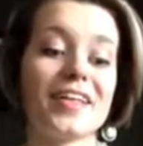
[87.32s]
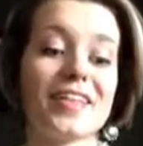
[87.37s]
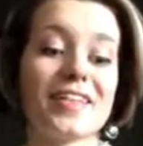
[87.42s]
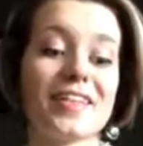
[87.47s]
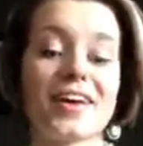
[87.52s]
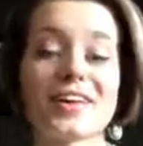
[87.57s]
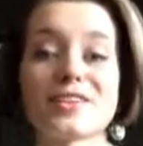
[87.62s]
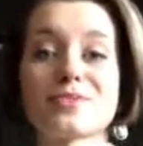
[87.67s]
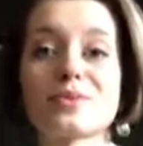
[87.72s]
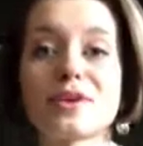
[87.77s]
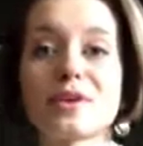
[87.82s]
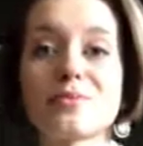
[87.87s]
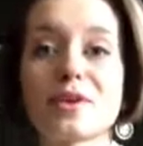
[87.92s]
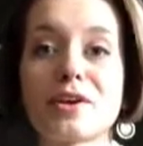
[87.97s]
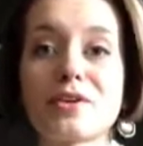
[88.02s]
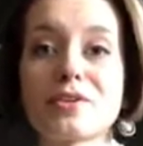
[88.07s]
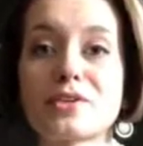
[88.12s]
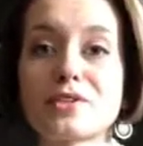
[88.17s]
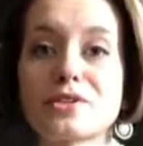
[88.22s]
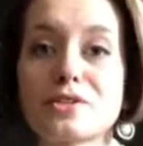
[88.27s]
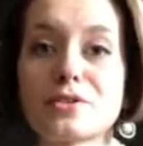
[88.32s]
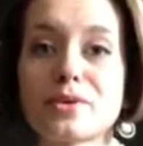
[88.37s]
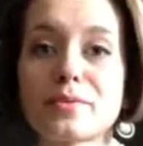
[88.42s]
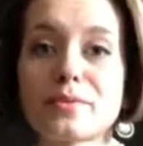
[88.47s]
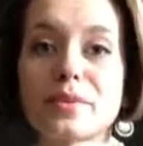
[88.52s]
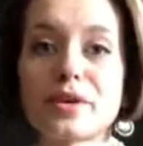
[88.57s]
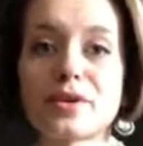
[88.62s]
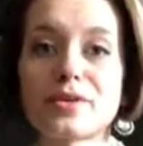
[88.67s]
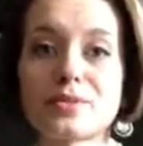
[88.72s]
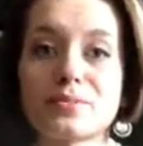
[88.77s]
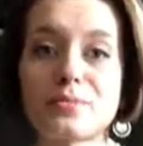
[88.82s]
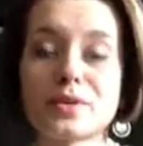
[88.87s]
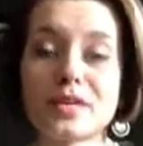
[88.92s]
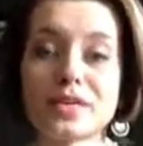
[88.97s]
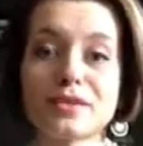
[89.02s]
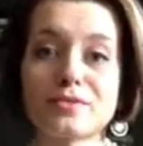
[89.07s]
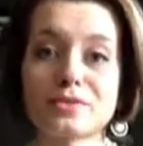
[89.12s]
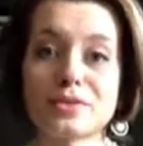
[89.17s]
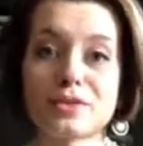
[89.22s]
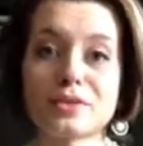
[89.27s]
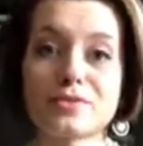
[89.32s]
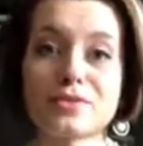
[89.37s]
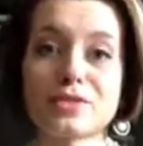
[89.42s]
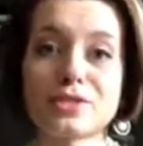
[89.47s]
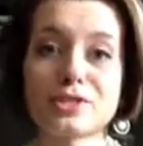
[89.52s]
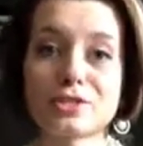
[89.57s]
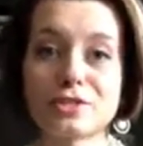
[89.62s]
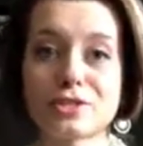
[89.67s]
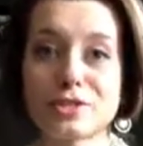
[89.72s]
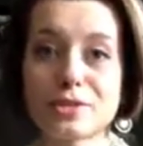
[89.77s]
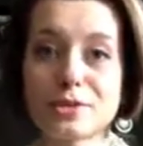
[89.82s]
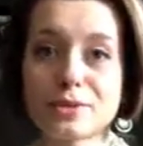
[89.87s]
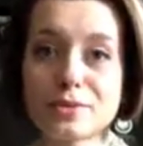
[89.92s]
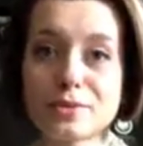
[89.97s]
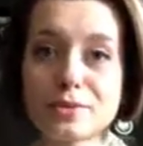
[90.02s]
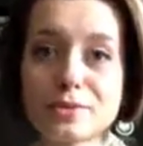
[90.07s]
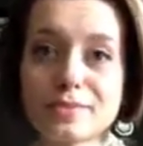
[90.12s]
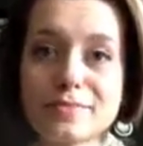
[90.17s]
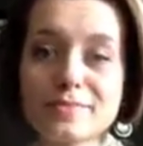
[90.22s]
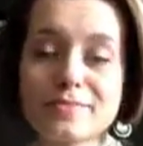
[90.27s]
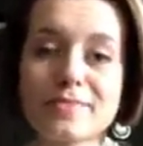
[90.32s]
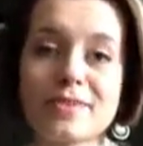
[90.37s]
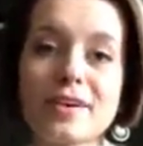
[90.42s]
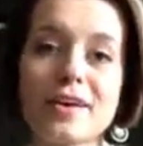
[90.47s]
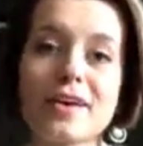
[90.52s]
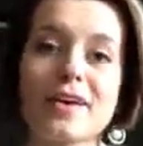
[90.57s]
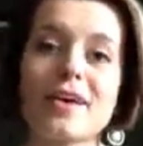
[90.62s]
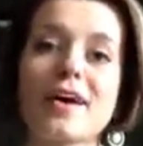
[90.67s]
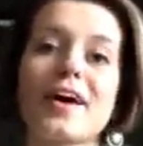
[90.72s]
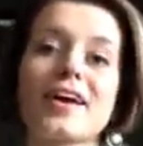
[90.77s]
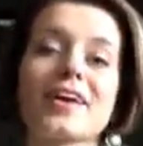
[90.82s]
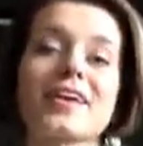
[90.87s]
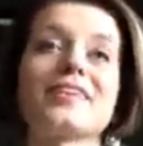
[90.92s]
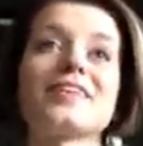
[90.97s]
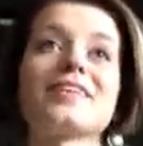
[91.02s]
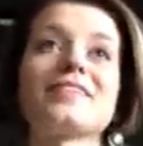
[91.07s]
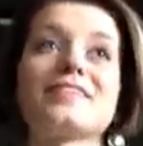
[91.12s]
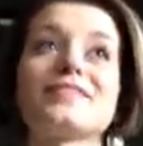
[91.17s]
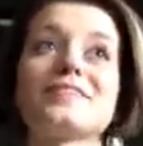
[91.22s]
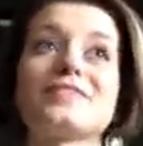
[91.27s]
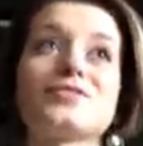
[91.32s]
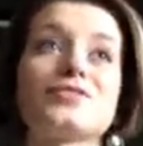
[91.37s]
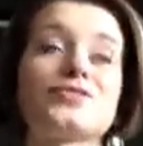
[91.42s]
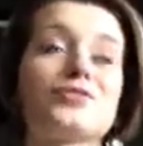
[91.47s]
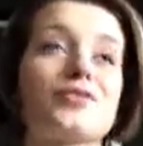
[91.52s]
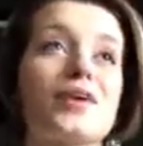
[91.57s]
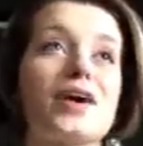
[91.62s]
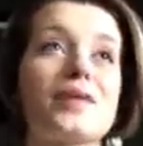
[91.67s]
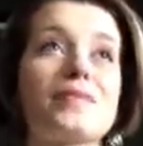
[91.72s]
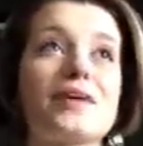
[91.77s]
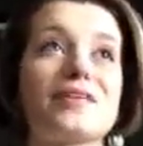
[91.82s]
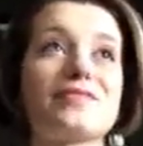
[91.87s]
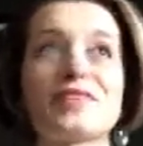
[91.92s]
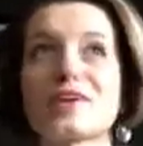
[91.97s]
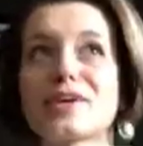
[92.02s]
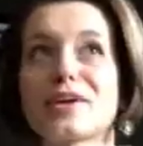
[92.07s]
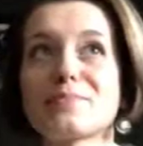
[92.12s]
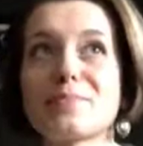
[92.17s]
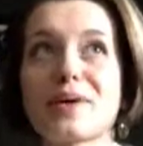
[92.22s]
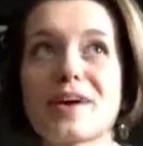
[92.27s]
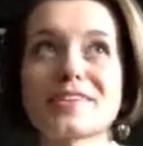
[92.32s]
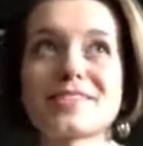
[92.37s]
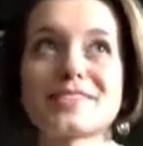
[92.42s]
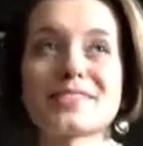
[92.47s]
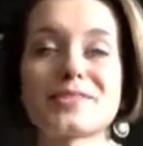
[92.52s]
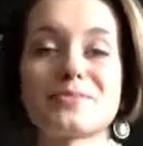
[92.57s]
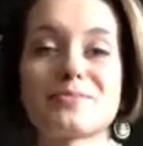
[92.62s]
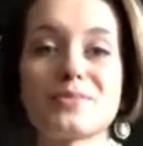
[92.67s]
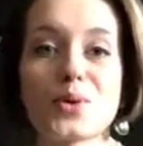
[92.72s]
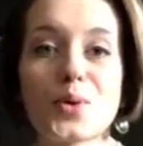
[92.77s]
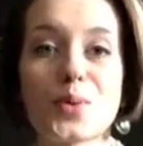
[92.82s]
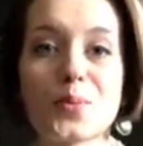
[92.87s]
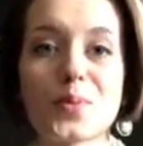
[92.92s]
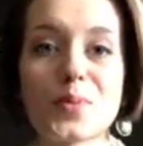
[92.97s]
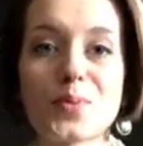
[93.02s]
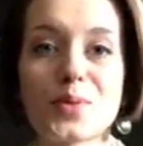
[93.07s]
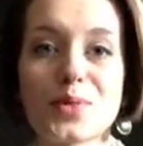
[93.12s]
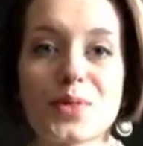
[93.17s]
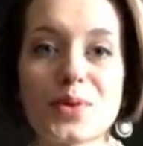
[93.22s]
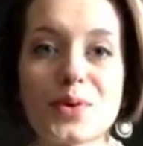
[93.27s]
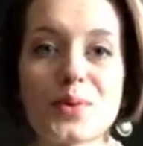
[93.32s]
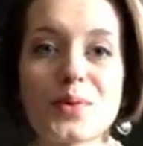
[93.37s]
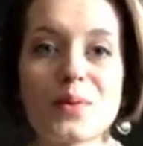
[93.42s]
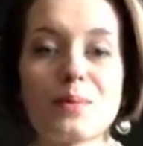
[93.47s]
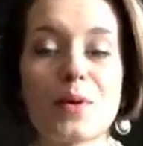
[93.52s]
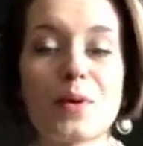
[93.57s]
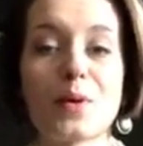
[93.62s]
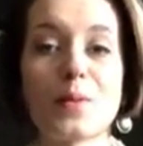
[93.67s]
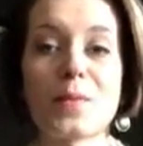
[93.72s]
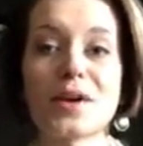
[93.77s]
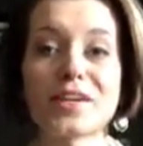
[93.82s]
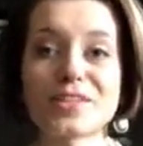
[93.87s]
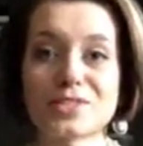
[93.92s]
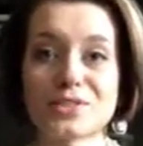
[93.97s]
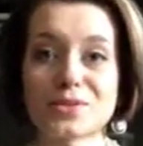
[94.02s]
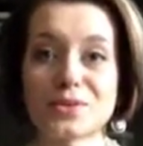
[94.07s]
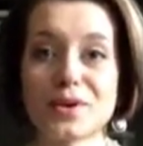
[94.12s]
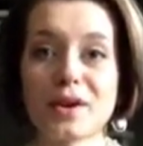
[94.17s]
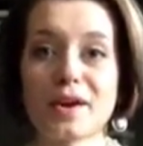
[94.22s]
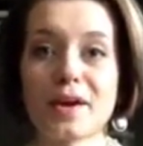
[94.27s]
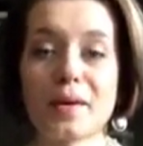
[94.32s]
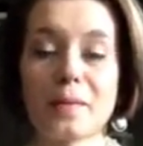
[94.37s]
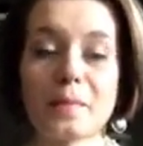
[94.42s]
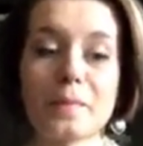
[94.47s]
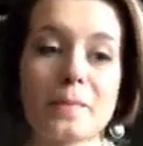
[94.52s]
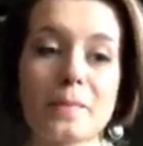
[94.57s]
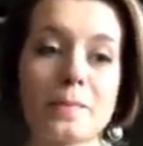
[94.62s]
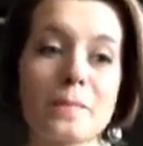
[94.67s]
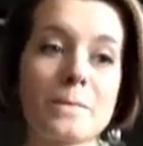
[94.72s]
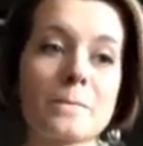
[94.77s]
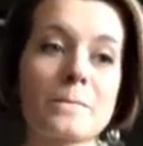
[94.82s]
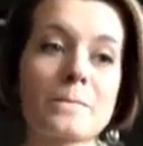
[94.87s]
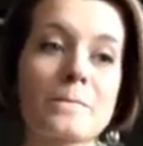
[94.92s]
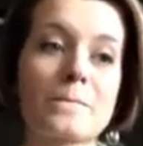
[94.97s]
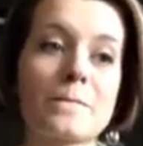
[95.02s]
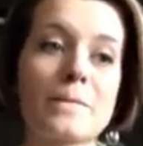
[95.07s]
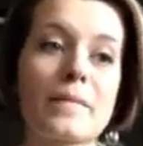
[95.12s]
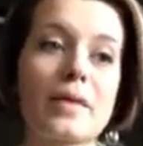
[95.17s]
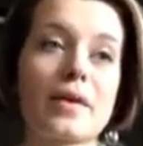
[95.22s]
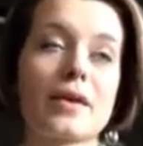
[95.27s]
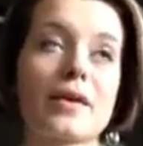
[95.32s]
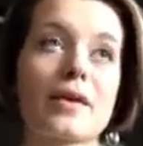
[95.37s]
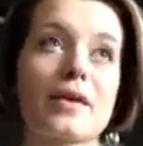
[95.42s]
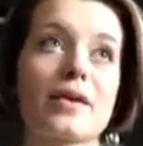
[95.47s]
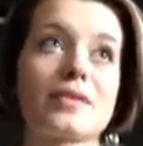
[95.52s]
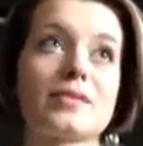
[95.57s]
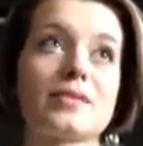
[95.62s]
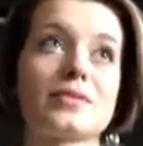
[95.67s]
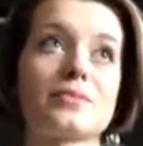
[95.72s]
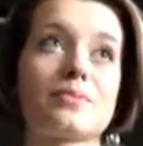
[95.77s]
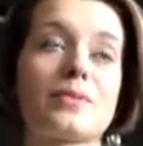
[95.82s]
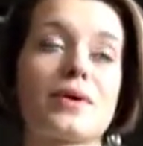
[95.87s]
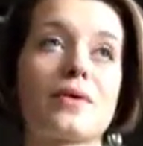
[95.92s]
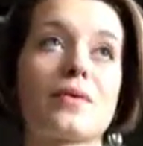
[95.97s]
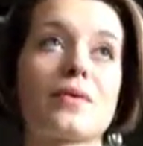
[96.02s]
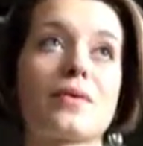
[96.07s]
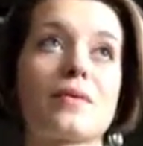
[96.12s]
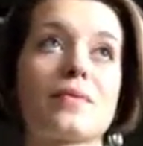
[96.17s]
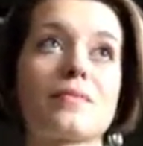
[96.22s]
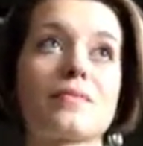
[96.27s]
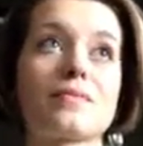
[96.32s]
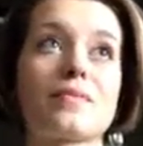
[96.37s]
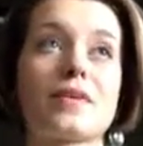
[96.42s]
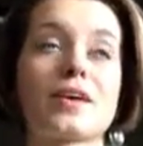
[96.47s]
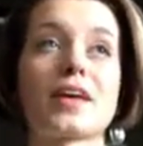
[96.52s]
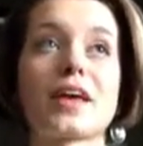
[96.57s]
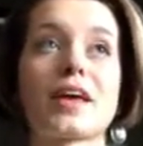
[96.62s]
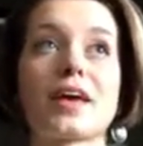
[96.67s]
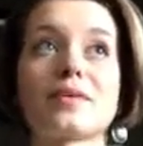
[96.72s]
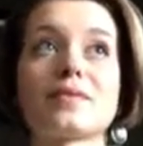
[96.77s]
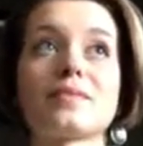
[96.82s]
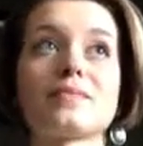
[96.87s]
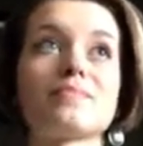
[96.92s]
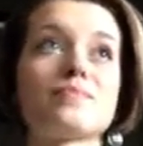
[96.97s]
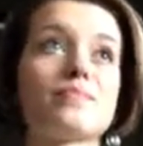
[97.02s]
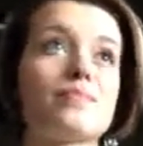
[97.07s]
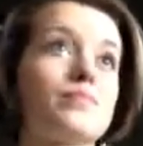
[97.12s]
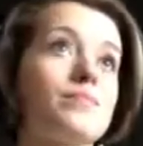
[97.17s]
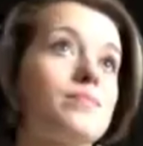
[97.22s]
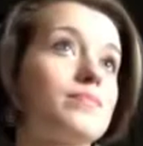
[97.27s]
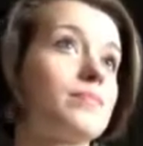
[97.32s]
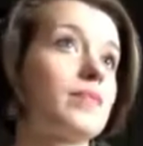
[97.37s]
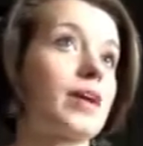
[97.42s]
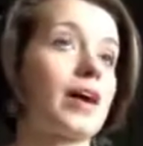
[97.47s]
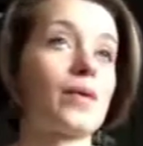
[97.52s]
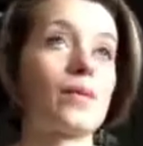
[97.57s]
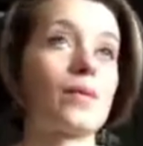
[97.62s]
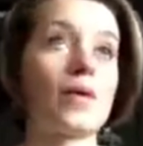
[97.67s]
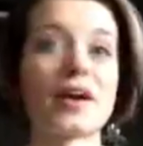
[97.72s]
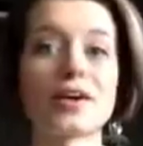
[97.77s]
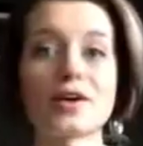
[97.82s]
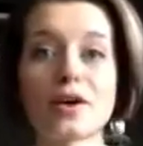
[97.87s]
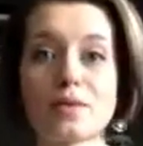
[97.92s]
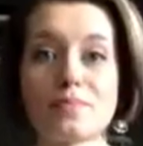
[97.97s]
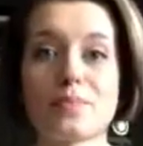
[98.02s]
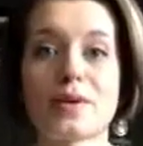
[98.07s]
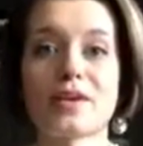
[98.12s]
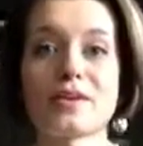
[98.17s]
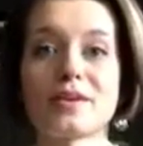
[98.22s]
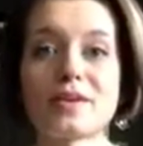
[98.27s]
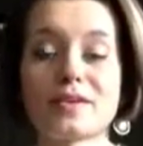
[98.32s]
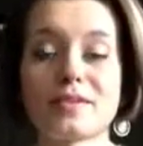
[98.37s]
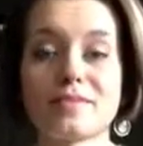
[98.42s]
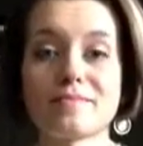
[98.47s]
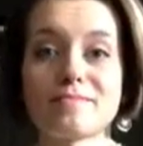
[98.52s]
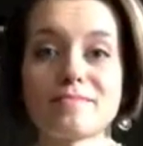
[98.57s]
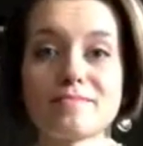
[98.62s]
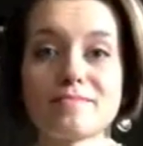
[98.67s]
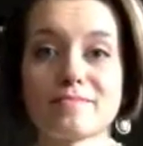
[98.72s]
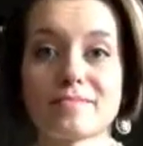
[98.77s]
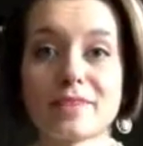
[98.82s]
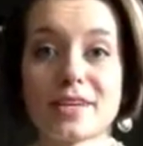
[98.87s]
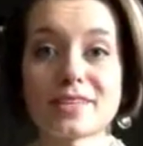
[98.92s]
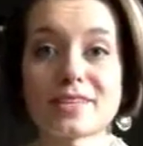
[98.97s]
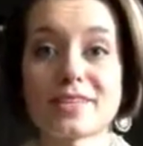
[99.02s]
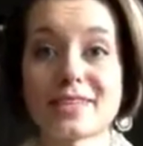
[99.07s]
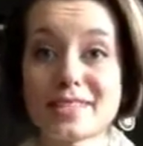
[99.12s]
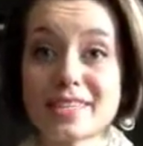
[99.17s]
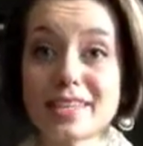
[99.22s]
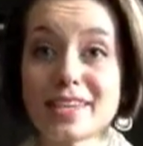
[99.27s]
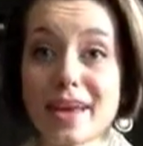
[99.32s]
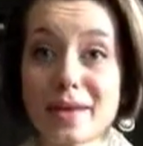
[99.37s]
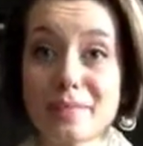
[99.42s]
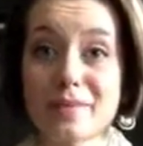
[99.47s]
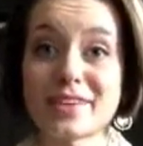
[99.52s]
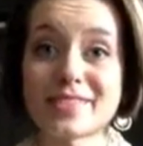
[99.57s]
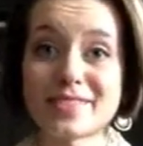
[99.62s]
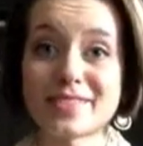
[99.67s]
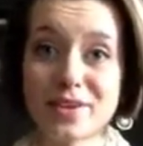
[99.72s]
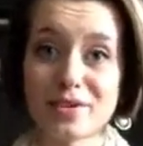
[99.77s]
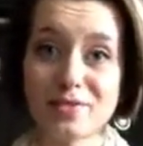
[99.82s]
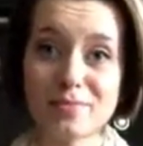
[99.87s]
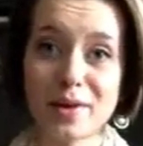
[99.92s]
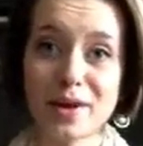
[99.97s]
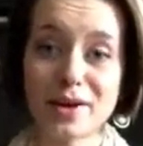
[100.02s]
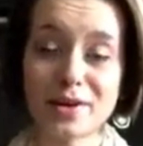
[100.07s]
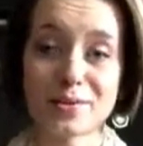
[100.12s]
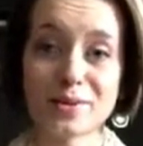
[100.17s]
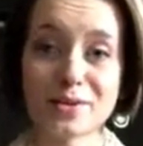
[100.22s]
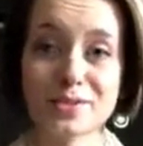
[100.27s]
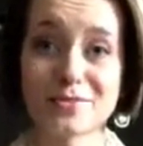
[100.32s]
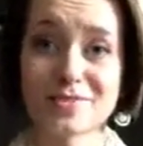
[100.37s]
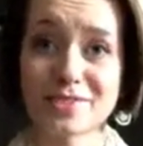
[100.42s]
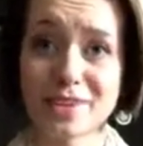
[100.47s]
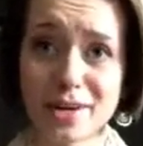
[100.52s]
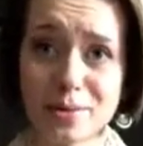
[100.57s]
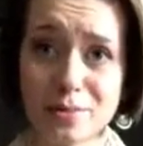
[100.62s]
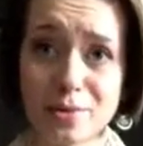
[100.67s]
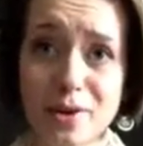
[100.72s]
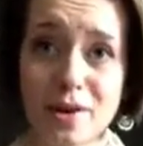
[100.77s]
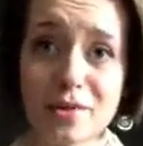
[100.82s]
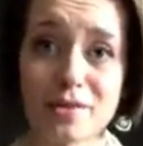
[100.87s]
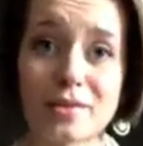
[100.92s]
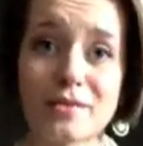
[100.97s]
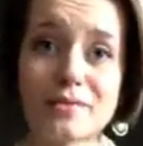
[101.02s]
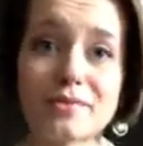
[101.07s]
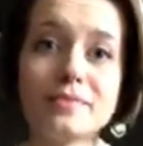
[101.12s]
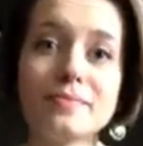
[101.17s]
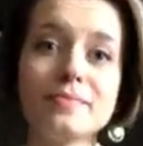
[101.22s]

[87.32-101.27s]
That's what I'm here to do. I'm here to be of service to you. I can try my very best to be open with you about my story and about, again, how I got better, because I did get myself better, which I'm very proud of.